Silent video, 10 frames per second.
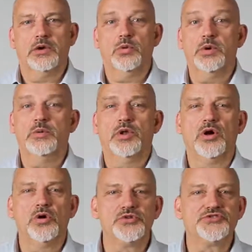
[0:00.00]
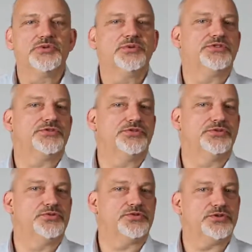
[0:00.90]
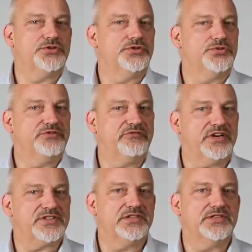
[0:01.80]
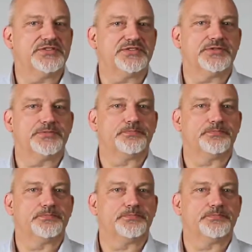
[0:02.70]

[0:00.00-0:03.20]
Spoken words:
We will also introduce a new device list.